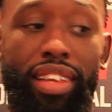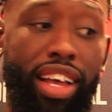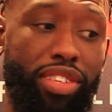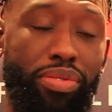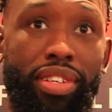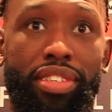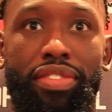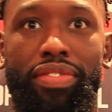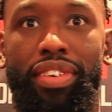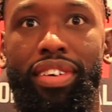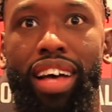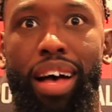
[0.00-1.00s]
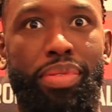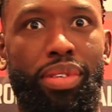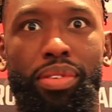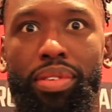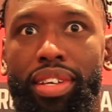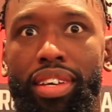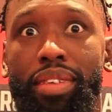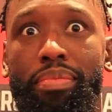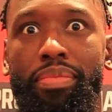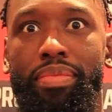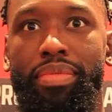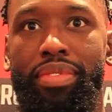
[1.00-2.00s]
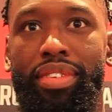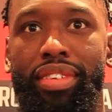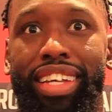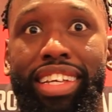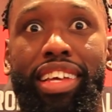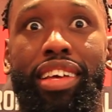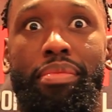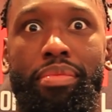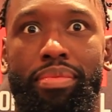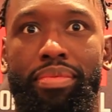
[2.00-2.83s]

The last one I just fought. Absolutely. Him. I need him.